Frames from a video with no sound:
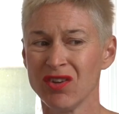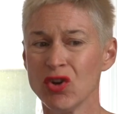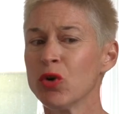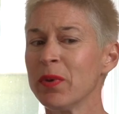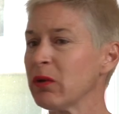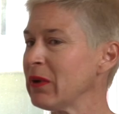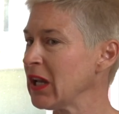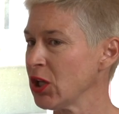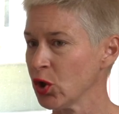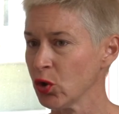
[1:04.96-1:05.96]
nobody
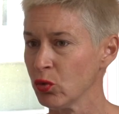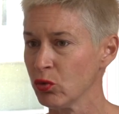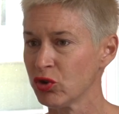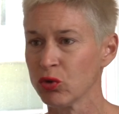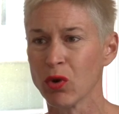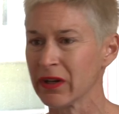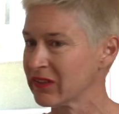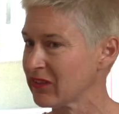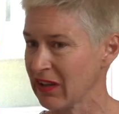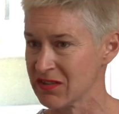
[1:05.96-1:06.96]
really knew to what
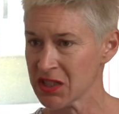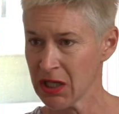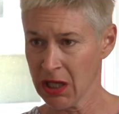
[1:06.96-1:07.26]
extent